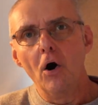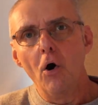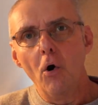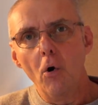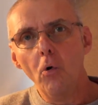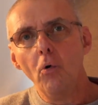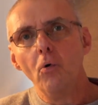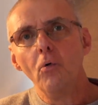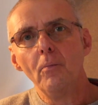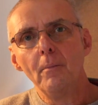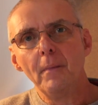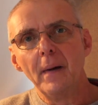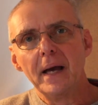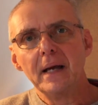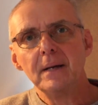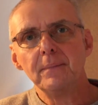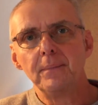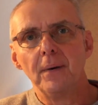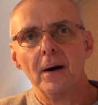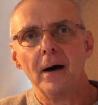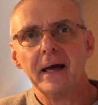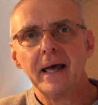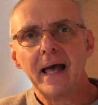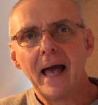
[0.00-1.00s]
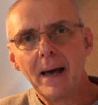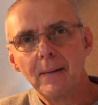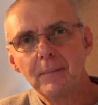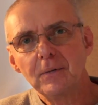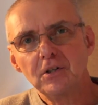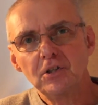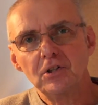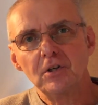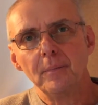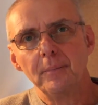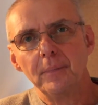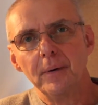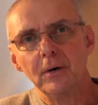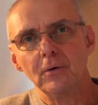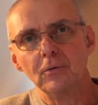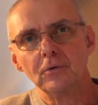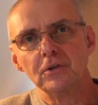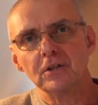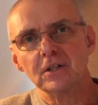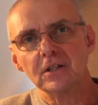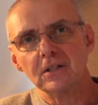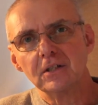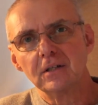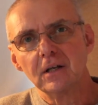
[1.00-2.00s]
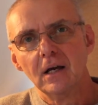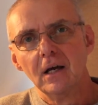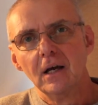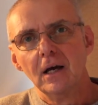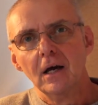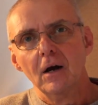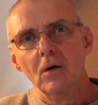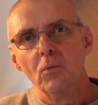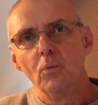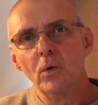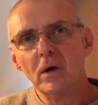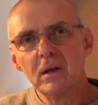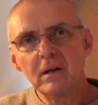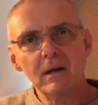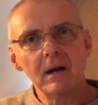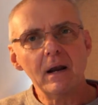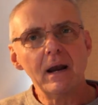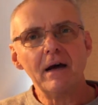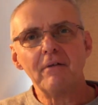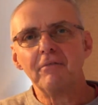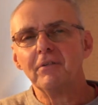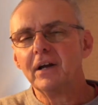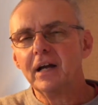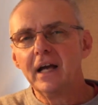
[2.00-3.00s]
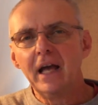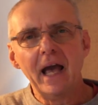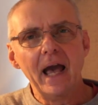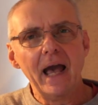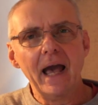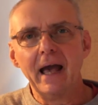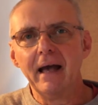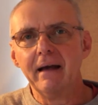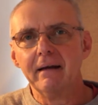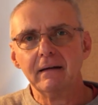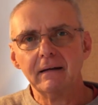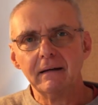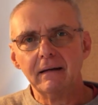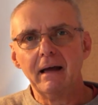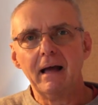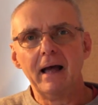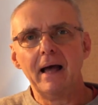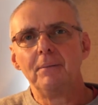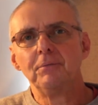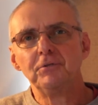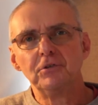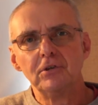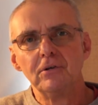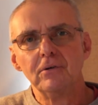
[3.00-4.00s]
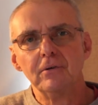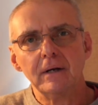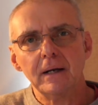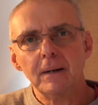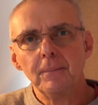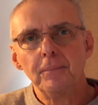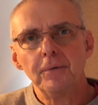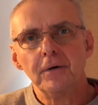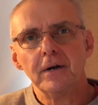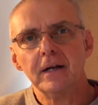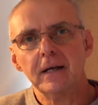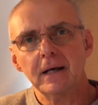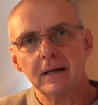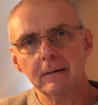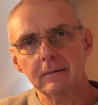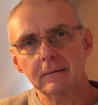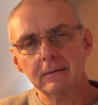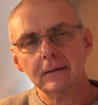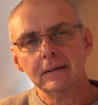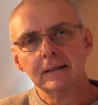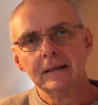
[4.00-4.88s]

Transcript: all made by amateur builders with love and care. Absolutely brilliant.